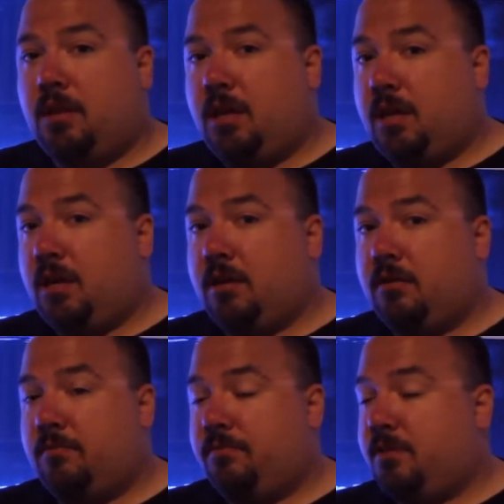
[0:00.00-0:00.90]
And
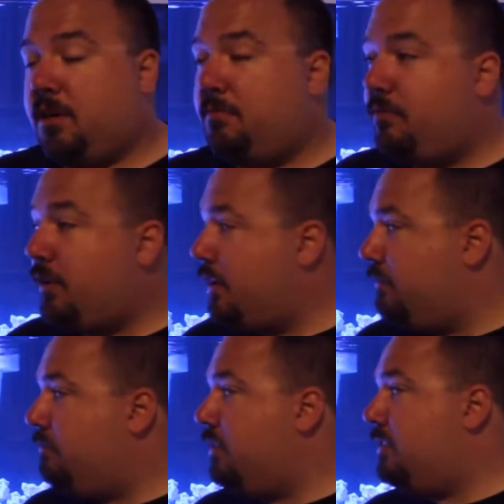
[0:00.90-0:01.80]
I'm
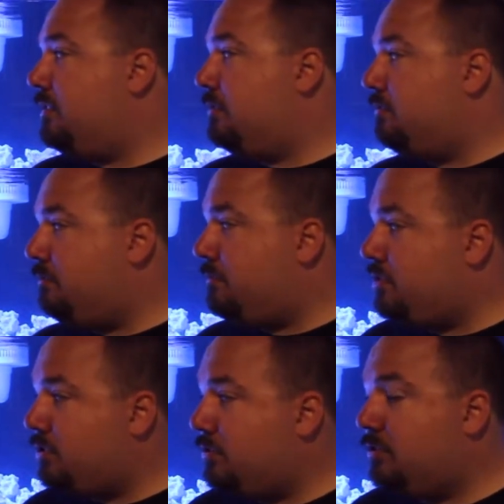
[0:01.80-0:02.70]
fine with
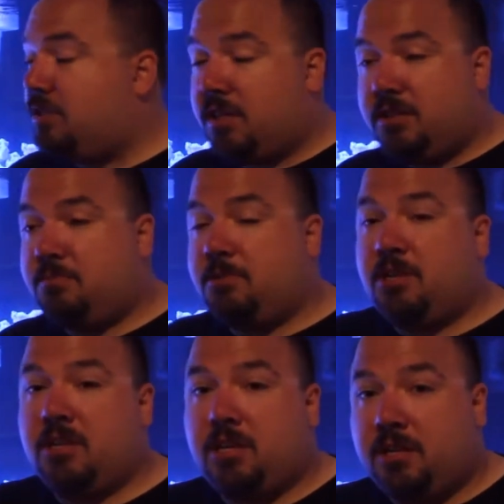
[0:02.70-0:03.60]
certain things
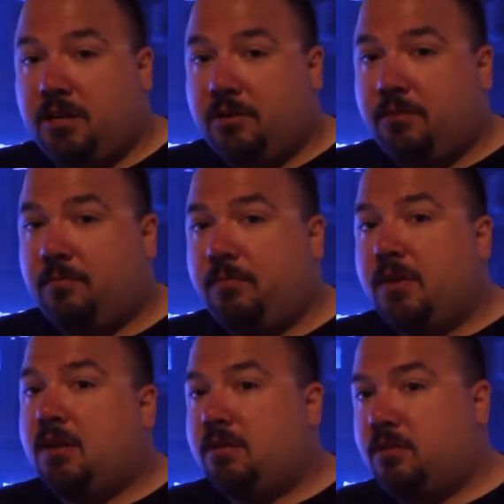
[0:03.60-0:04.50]
being in here.
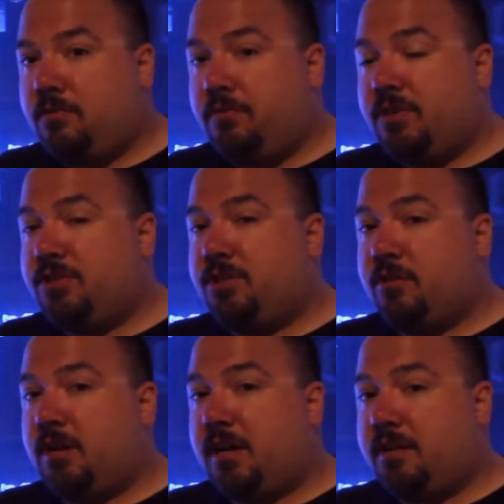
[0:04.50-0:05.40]
The fish
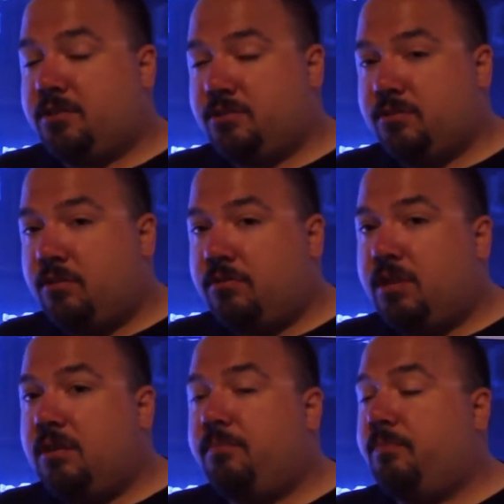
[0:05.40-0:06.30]
are added
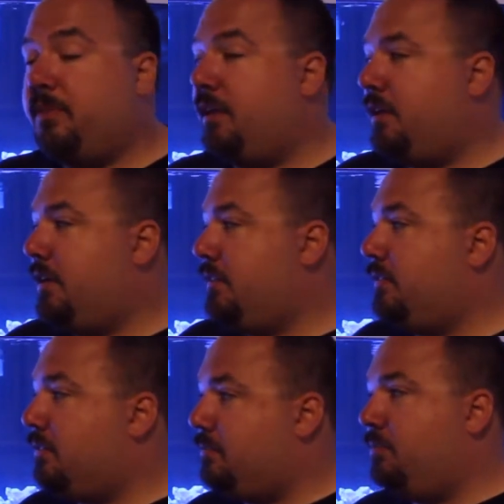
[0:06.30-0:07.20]
slowly and
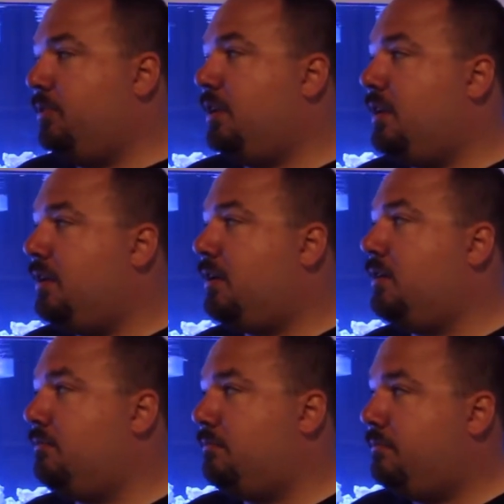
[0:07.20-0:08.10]
they're put in.
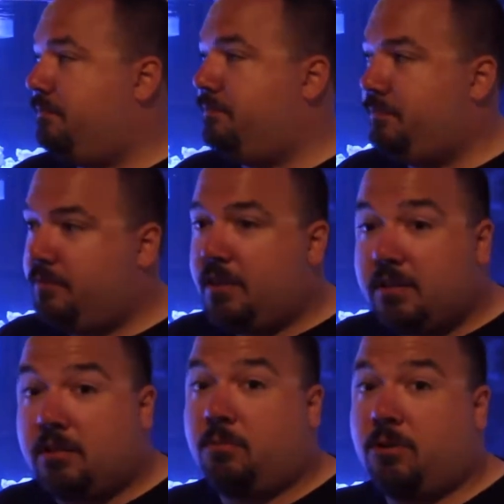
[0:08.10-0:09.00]
I
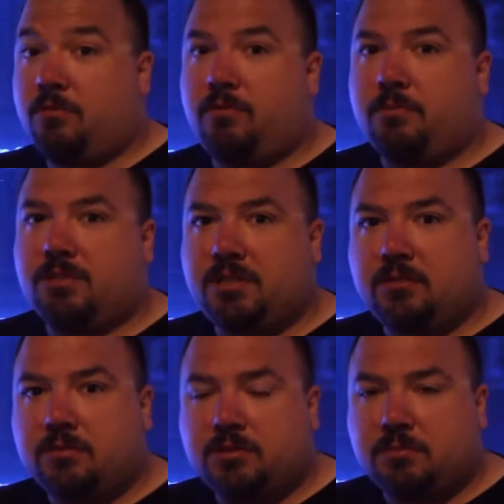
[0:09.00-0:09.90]
get them all from a
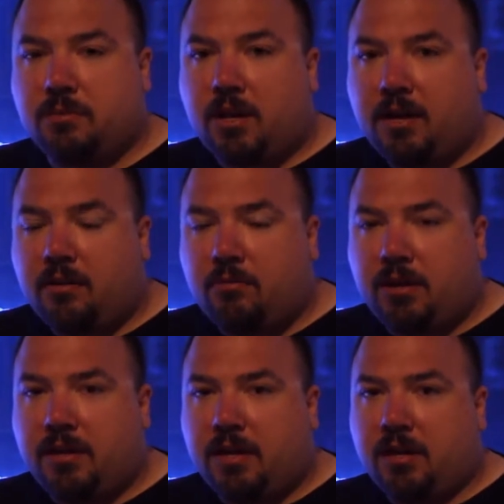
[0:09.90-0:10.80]
single supplier
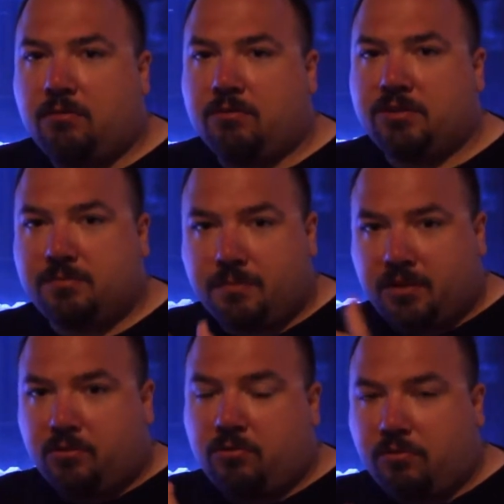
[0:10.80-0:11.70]
right now, which is my
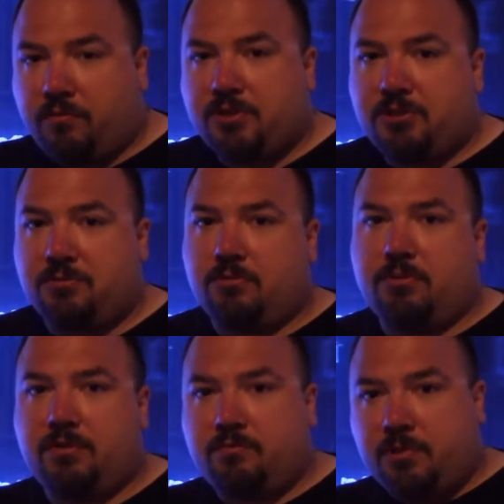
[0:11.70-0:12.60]
local fish store,
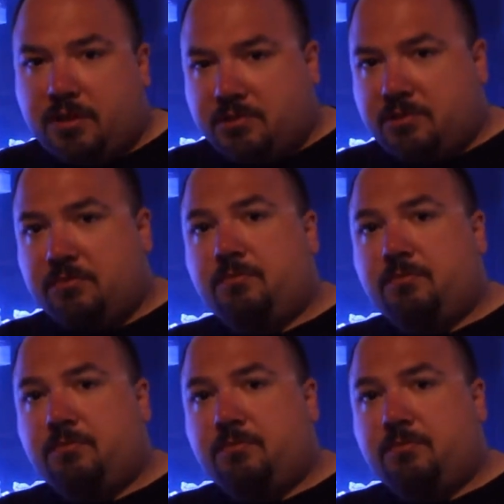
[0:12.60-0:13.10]
Reef Plus.